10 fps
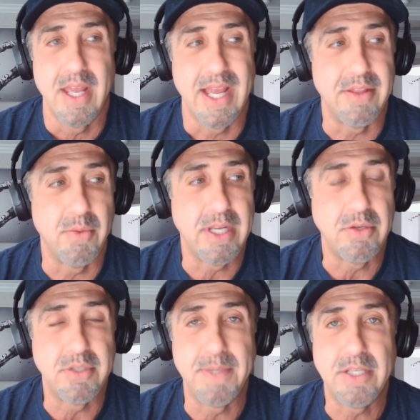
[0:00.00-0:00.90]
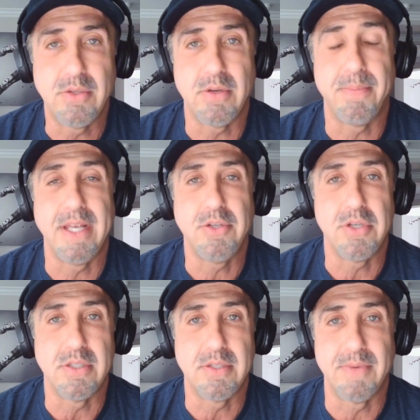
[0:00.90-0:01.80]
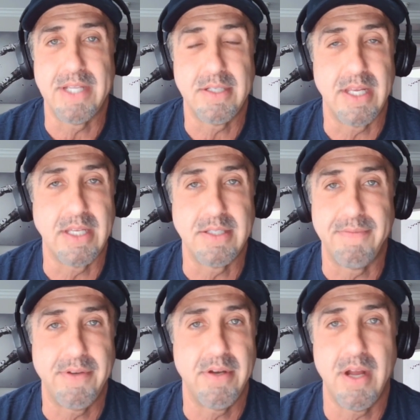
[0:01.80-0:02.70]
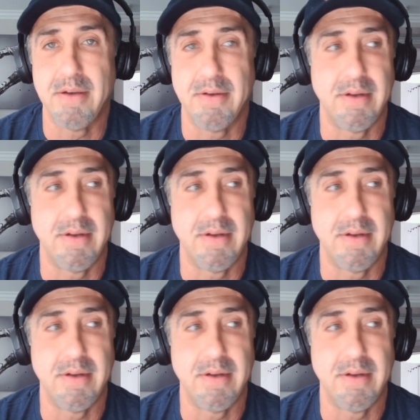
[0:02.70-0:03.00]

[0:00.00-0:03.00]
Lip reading: And the way you speak to your patients resonates. If you're not